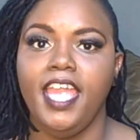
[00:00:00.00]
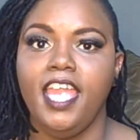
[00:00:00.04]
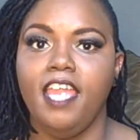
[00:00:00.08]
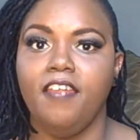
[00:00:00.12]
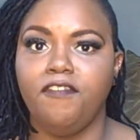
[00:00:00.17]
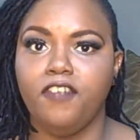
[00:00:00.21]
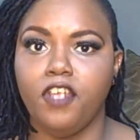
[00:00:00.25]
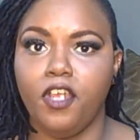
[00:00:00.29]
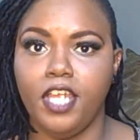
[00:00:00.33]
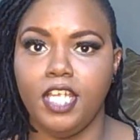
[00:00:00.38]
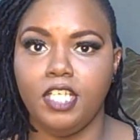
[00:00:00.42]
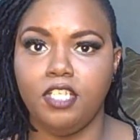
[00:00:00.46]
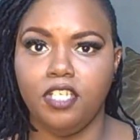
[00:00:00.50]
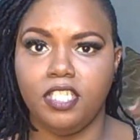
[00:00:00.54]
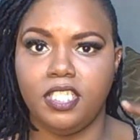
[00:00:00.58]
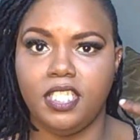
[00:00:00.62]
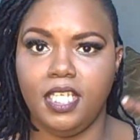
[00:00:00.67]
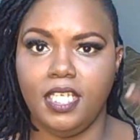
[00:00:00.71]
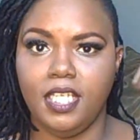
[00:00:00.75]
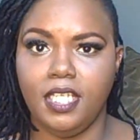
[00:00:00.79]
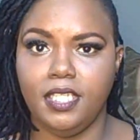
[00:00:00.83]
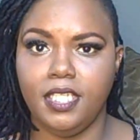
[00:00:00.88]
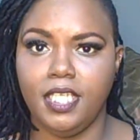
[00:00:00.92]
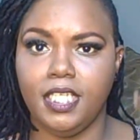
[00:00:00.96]
If you're
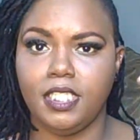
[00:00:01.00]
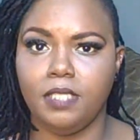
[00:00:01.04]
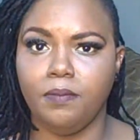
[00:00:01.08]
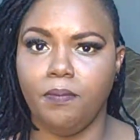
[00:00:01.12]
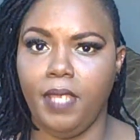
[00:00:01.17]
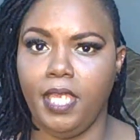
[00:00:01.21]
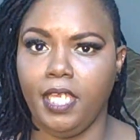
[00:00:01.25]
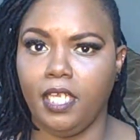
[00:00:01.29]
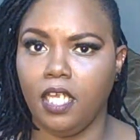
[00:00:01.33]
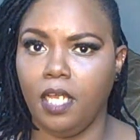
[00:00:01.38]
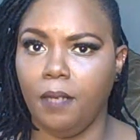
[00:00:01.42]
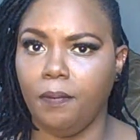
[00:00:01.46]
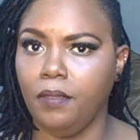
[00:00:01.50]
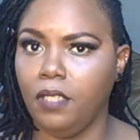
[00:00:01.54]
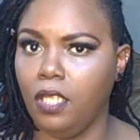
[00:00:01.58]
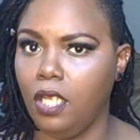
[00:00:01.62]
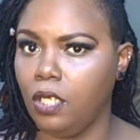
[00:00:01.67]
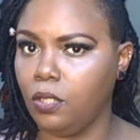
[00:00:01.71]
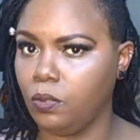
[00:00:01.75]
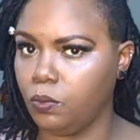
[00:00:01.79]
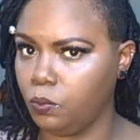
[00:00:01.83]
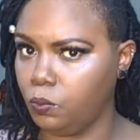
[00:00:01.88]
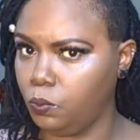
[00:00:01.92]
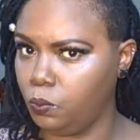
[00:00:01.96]
interested in this makeup
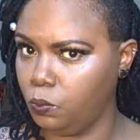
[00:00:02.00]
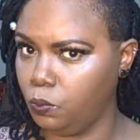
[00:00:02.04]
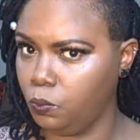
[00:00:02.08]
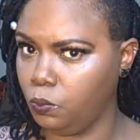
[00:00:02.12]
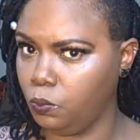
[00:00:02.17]
look,